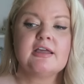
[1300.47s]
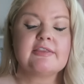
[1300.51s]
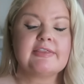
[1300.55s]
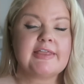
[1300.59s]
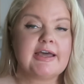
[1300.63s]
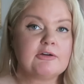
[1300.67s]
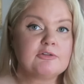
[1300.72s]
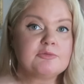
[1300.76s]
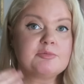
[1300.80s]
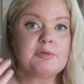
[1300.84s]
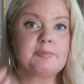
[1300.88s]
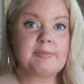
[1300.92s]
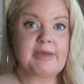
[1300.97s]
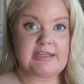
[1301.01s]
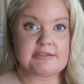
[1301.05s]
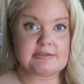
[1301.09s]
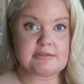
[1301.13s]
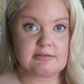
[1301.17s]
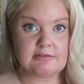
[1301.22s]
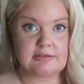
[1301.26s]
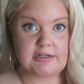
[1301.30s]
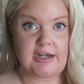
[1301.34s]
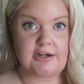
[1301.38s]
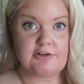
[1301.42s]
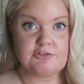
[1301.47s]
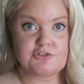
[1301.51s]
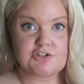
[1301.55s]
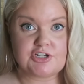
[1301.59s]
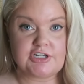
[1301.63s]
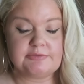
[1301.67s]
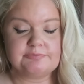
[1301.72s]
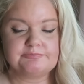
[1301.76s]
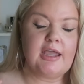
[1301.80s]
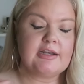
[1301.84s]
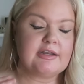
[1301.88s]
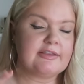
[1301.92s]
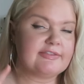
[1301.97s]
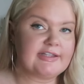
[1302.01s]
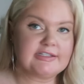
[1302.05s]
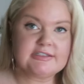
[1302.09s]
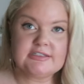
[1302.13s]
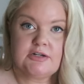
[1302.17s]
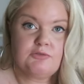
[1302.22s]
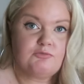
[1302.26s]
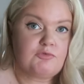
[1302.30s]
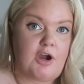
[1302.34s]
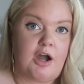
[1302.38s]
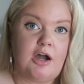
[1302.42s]
That would be masculine energy. And that's
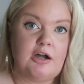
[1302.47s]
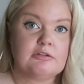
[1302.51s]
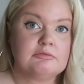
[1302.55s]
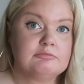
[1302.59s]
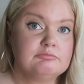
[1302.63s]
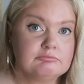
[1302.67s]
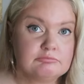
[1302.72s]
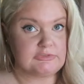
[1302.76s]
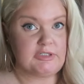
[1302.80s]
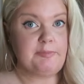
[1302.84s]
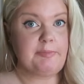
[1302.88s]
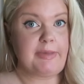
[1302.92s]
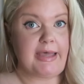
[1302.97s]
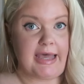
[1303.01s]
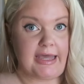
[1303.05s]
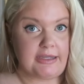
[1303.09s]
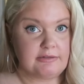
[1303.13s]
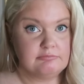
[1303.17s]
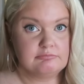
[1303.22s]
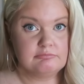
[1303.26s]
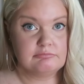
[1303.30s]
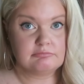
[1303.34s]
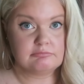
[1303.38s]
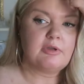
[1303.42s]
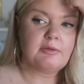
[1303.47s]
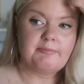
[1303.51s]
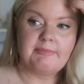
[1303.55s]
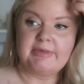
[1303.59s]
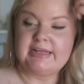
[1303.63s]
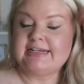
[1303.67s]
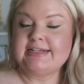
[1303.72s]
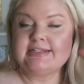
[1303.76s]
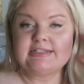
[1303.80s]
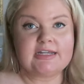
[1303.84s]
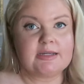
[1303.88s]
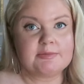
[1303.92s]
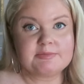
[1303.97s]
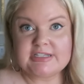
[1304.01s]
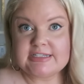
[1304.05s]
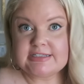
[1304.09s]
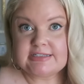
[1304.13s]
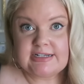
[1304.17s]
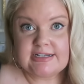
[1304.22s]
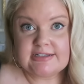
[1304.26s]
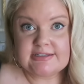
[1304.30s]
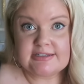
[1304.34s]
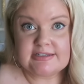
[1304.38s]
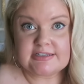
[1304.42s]
not wrong, not bad. Many times
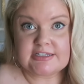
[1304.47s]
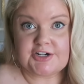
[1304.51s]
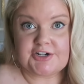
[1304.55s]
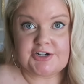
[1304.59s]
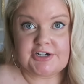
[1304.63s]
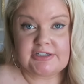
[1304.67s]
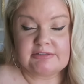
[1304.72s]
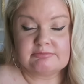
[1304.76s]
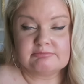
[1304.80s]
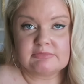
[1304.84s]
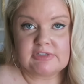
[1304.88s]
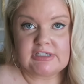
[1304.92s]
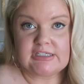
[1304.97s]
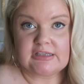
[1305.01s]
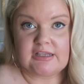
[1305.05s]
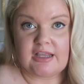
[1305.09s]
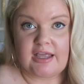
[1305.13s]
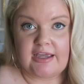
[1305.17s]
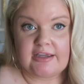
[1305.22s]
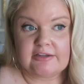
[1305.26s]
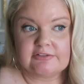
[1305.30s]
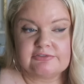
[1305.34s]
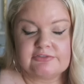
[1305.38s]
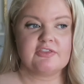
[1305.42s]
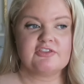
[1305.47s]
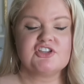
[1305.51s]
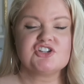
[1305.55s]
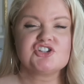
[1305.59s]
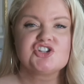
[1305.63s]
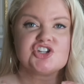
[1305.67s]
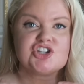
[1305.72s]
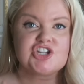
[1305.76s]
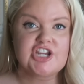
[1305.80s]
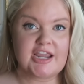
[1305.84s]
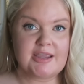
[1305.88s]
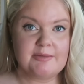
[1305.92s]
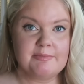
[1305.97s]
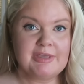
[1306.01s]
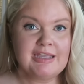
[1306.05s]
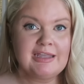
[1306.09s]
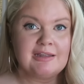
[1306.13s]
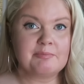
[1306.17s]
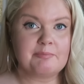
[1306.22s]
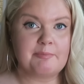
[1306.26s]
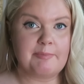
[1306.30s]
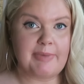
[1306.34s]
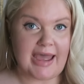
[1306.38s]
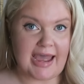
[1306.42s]
that's necessary in life. The shaming
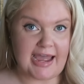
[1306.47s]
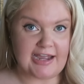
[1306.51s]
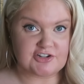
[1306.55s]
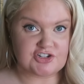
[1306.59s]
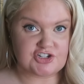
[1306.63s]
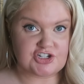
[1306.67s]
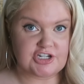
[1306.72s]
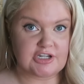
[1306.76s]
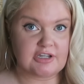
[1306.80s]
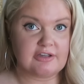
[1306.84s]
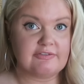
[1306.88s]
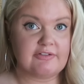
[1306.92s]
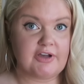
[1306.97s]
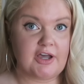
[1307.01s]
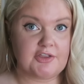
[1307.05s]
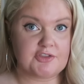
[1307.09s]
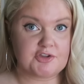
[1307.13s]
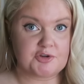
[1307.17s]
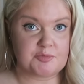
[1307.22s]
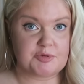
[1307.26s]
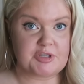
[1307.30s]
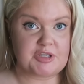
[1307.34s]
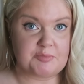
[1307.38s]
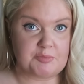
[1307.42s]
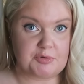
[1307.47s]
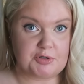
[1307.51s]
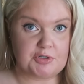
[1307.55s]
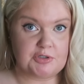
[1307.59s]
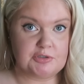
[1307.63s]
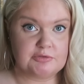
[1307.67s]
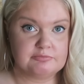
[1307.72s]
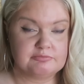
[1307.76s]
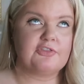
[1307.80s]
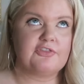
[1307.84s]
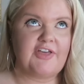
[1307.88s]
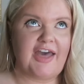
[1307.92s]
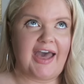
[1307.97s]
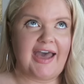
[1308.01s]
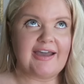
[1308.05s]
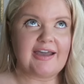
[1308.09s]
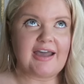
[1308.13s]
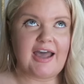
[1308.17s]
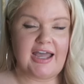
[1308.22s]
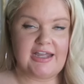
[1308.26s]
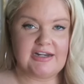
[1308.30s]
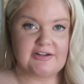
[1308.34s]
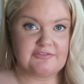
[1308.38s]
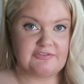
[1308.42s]
and bashing of other people, that
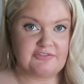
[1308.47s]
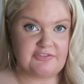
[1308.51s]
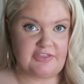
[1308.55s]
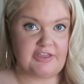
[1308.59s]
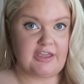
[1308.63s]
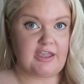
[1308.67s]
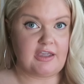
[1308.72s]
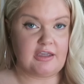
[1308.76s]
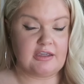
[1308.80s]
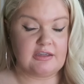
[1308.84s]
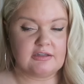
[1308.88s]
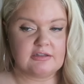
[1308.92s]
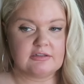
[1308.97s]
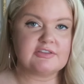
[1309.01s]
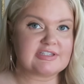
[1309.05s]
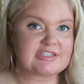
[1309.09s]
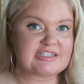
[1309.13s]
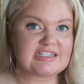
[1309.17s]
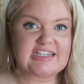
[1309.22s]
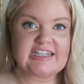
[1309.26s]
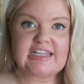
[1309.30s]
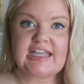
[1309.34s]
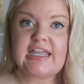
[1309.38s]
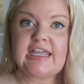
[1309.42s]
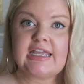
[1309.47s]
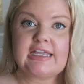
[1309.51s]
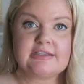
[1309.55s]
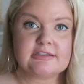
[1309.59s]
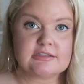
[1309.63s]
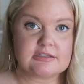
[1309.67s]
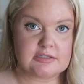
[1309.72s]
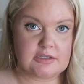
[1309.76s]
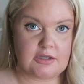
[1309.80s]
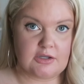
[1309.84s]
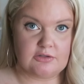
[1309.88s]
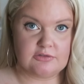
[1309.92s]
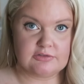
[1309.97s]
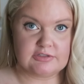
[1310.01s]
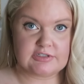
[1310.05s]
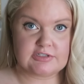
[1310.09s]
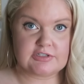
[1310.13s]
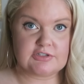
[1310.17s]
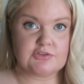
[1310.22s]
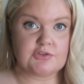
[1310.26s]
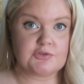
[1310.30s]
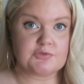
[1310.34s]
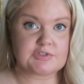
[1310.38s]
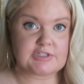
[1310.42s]
kind of thing, the slinging insults
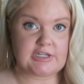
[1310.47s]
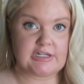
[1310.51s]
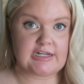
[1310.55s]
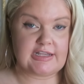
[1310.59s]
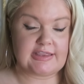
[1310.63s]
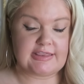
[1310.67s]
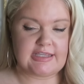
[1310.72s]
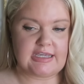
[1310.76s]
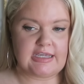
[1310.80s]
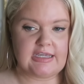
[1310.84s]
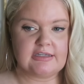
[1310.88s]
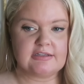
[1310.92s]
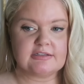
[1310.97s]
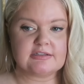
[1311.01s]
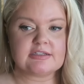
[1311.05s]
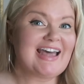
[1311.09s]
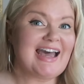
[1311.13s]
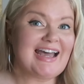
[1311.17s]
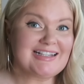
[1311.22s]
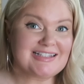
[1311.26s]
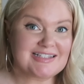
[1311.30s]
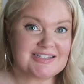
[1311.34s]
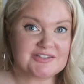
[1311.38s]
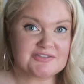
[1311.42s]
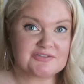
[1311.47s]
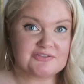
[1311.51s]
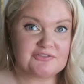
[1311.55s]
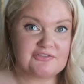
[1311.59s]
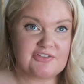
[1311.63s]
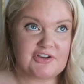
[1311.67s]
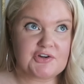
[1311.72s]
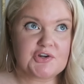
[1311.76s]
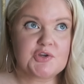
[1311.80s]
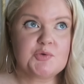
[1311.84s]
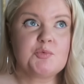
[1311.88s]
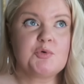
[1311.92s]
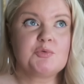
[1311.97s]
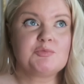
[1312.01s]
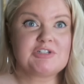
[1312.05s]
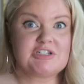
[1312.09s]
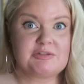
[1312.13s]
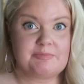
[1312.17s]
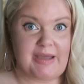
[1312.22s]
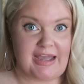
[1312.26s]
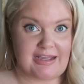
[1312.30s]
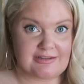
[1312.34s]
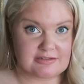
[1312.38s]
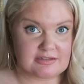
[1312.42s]
and those kind of things, that's very
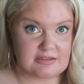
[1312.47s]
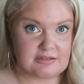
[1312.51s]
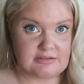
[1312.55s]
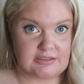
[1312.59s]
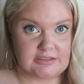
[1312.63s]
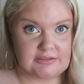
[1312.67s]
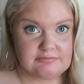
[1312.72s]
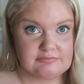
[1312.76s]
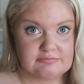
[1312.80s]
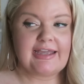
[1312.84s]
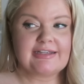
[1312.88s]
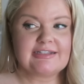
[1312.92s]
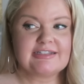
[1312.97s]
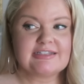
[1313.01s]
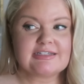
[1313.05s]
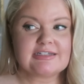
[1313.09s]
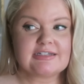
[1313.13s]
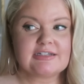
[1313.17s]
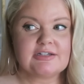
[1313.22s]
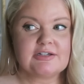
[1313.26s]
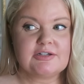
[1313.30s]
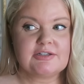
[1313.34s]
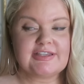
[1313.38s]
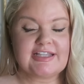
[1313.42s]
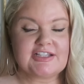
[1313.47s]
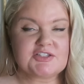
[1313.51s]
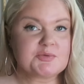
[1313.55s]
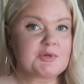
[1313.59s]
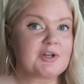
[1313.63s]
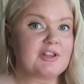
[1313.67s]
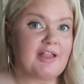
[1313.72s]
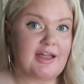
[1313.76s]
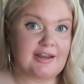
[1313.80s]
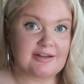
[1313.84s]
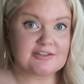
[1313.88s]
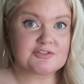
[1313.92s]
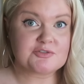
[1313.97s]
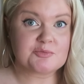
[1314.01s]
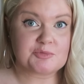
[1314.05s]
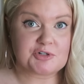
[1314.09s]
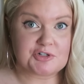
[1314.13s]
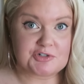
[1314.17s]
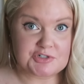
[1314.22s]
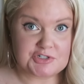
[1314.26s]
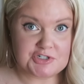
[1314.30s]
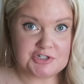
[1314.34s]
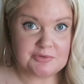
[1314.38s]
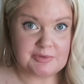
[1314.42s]
wounded masculine. And that's what a lot of these women
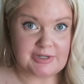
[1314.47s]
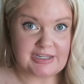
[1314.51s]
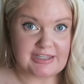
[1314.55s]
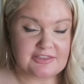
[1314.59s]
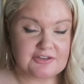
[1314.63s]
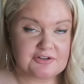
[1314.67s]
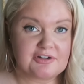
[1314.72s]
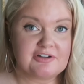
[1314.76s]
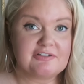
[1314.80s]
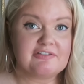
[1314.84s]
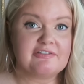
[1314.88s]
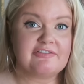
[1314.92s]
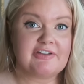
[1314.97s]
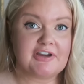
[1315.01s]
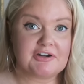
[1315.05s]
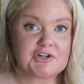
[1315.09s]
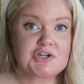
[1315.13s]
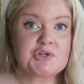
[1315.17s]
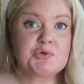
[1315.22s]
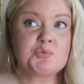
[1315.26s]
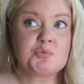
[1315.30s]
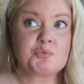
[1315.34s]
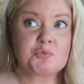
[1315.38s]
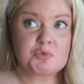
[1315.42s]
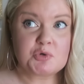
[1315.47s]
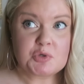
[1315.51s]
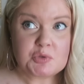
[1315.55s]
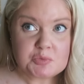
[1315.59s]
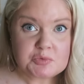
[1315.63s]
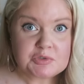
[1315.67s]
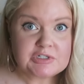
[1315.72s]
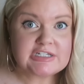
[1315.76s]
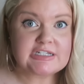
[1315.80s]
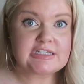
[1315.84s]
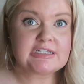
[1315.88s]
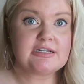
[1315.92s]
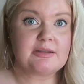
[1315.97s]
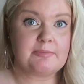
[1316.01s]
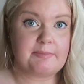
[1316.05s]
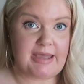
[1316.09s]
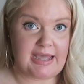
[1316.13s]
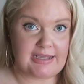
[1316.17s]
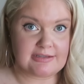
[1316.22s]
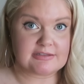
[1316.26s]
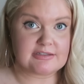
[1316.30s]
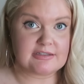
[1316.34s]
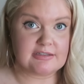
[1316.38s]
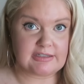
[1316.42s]
are doing. They're in very wounded
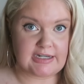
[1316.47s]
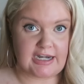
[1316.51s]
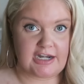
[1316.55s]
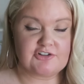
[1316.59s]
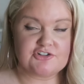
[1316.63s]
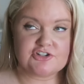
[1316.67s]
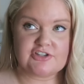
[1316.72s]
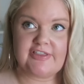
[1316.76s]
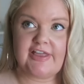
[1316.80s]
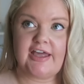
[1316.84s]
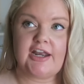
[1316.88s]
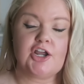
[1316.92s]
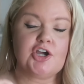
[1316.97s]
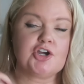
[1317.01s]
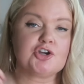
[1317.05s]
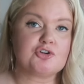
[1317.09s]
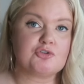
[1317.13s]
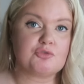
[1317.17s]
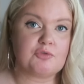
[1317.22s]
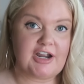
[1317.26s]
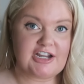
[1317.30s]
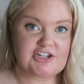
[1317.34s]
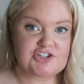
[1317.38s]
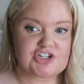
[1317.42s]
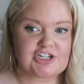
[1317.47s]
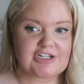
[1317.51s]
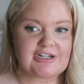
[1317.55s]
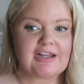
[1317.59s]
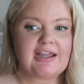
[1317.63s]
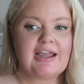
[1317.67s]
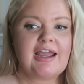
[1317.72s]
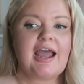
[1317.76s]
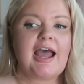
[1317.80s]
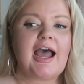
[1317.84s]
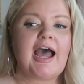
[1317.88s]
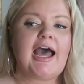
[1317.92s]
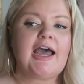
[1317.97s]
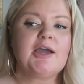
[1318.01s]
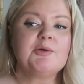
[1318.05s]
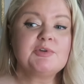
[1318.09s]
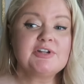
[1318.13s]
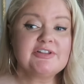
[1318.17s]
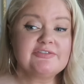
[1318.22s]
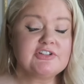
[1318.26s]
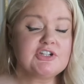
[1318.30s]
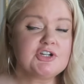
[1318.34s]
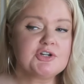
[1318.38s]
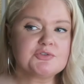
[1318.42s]
masculine energy, that aggression. I would
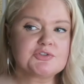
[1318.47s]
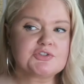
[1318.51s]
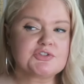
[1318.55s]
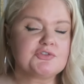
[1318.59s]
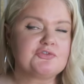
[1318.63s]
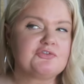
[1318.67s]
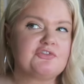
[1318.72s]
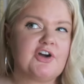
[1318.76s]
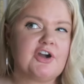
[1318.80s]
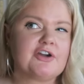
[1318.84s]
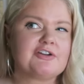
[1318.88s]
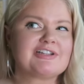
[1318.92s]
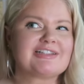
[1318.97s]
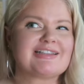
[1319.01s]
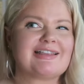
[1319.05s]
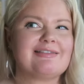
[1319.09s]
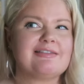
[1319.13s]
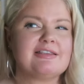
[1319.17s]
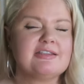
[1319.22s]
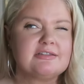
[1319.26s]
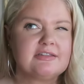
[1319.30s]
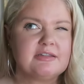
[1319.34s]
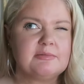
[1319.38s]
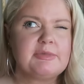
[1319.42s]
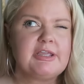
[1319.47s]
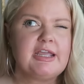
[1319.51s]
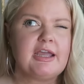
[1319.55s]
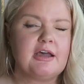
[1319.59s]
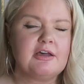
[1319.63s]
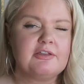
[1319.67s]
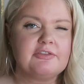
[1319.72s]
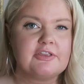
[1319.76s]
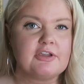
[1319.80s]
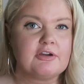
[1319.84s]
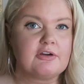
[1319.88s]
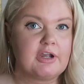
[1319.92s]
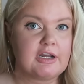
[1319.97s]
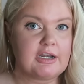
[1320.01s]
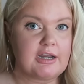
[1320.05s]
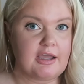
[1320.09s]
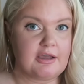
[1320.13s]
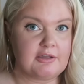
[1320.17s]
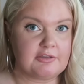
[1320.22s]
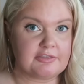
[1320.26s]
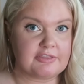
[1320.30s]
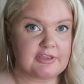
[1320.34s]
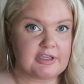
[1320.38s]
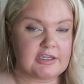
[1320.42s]
even go so far as, and this could be healthy or
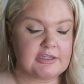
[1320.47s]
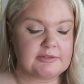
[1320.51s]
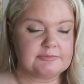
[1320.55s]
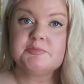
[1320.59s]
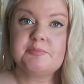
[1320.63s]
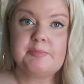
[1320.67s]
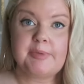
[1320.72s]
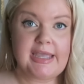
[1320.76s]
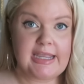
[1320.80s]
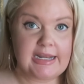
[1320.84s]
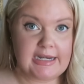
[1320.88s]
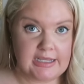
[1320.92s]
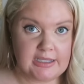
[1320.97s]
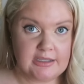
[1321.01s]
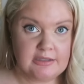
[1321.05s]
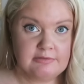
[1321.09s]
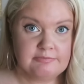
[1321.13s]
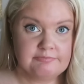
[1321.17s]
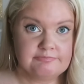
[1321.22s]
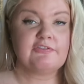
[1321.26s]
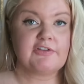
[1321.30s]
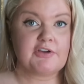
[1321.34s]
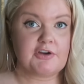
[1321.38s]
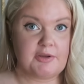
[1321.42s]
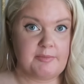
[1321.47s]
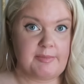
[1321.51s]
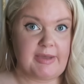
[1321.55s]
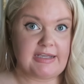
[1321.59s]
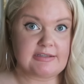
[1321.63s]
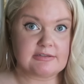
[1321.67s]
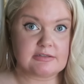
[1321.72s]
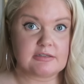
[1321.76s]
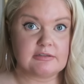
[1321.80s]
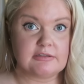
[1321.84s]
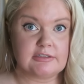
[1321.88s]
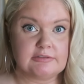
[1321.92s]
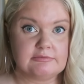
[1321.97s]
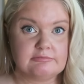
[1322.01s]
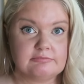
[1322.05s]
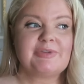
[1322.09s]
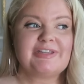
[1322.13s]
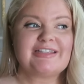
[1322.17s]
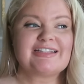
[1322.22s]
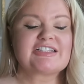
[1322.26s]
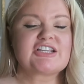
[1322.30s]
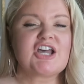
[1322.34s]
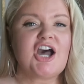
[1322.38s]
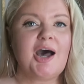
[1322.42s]
unhealthy, debating, very masculine,
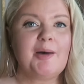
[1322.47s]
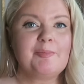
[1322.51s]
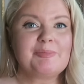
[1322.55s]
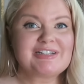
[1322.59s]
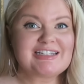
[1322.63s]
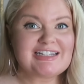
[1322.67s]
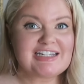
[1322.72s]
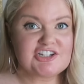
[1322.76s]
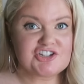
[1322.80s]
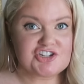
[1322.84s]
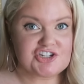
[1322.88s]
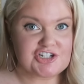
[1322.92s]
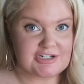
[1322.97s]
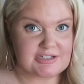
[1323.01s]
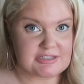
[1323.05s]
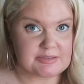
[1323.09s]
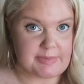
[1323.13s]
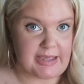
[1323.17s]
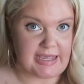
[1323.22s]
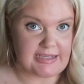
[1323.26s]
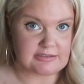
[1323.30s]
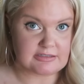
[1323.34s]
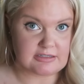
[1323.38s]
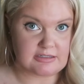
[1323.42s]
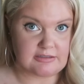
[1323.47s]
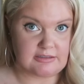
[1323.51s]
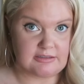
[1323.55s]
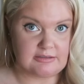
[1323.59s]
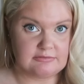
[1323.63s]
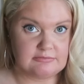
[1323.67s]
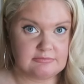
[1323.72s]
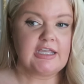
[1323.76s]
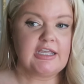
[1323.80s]
because competition is masculine.